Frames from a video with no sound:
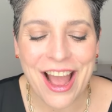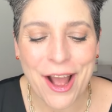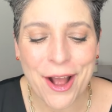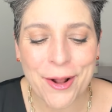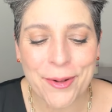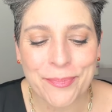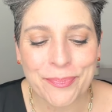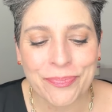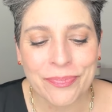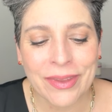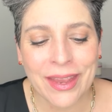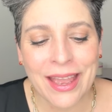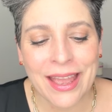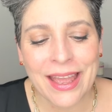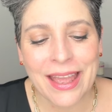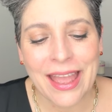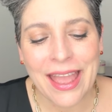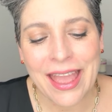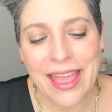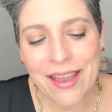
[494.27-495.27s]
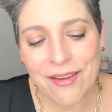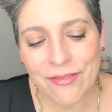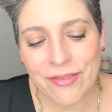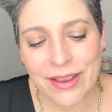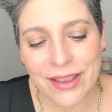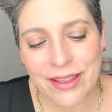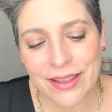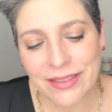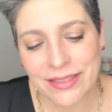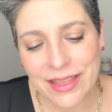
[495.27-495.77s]
um,
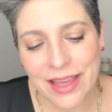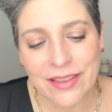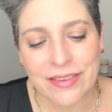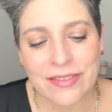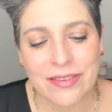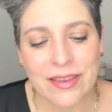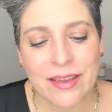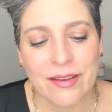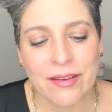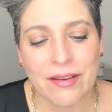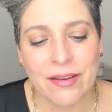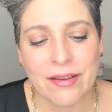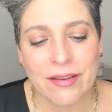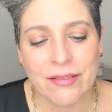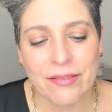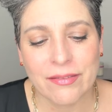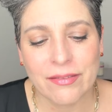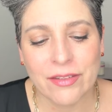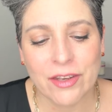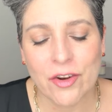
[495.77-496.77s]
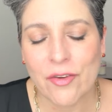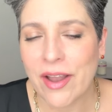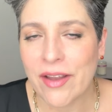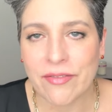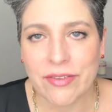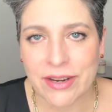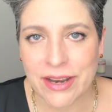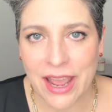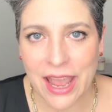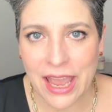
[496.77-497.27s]
every, that's, uh, you know,
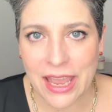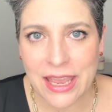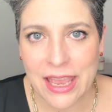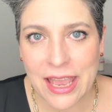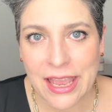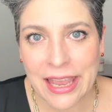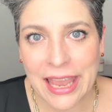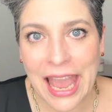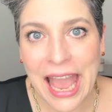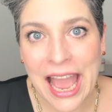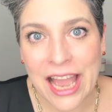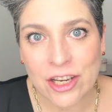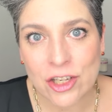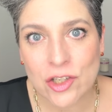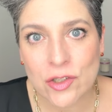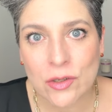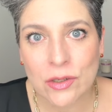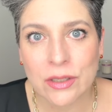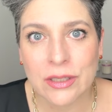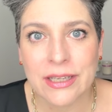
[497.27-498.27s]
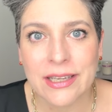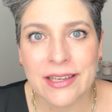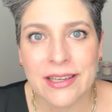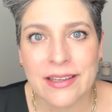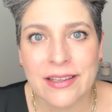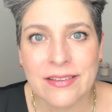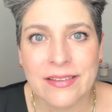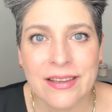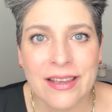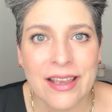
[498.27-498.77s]
everyday. Casual
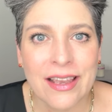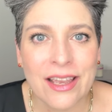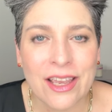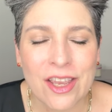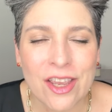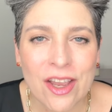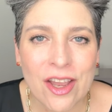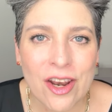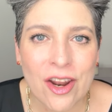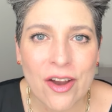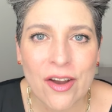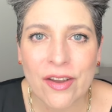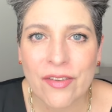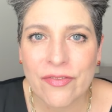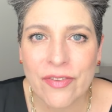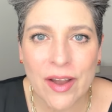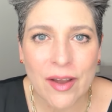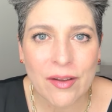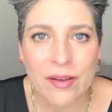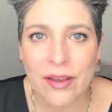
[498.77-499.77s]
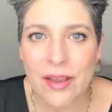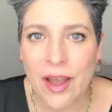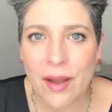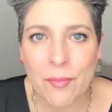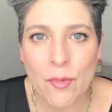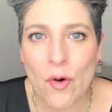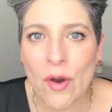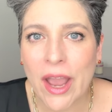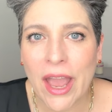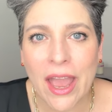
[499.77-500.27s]
is, you know, if I,
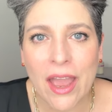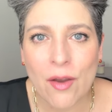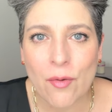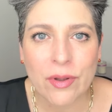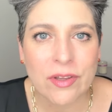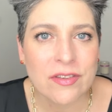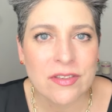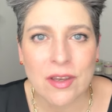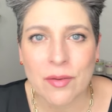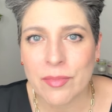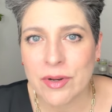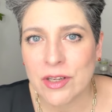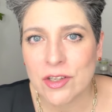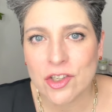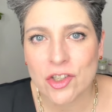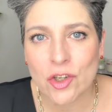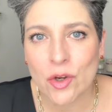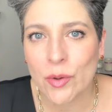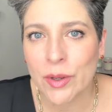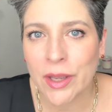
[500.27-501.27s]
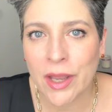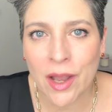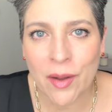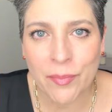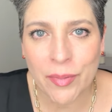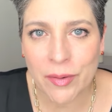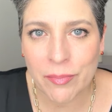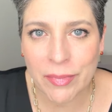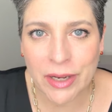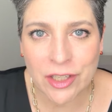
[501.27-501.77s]
I'm okay with somebody showing
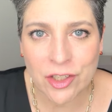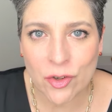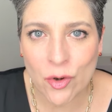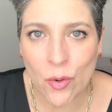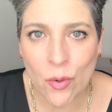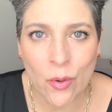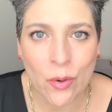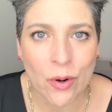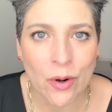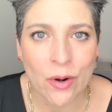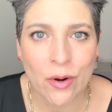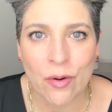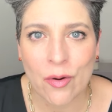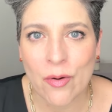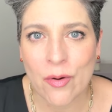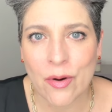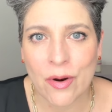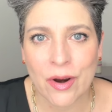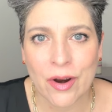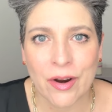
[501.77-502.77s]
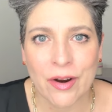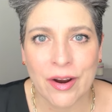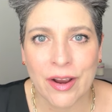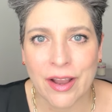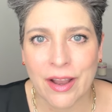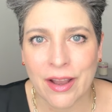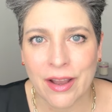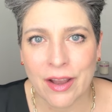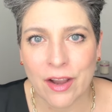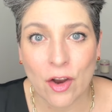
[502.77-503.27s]
up at my door or
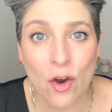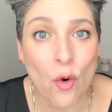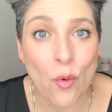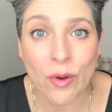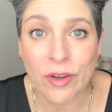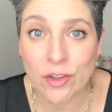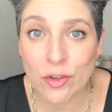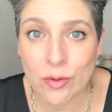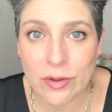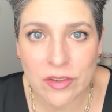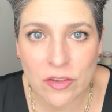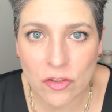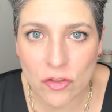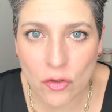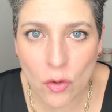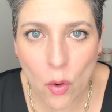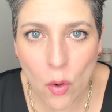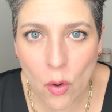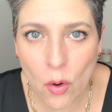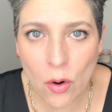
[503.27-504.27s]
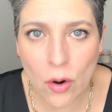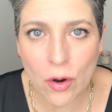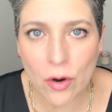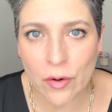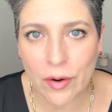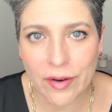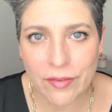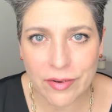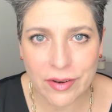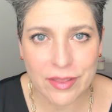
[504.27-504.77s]
uh, going to a store
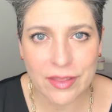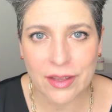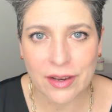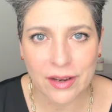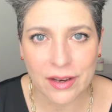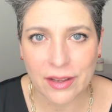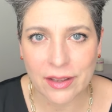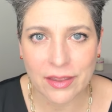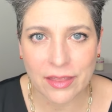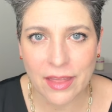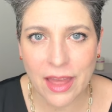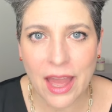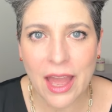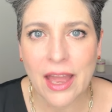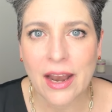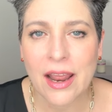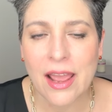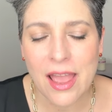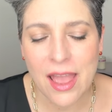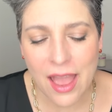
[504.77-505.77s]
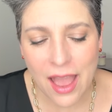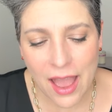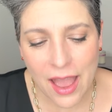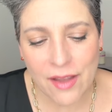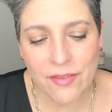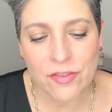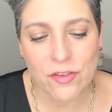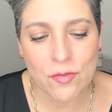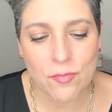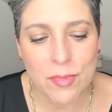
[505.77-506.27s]
or everything like that,
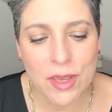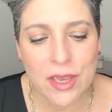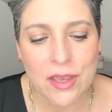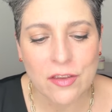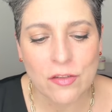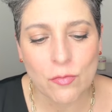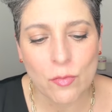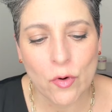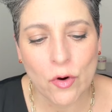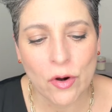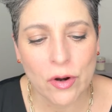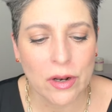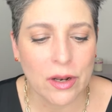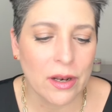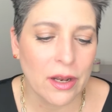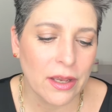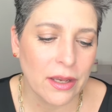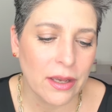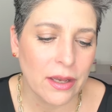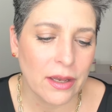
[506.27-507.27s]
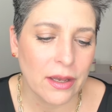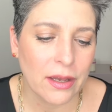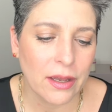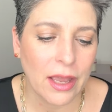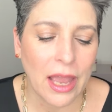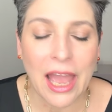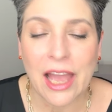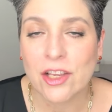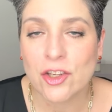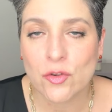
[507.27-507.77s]
uh, to me is more like a
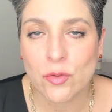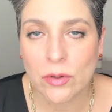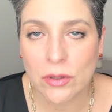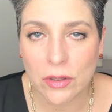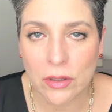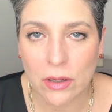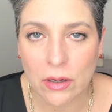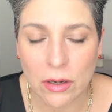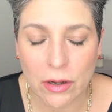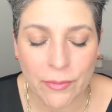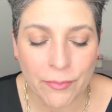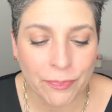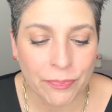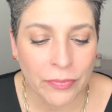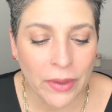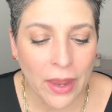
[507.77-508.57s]
casual look.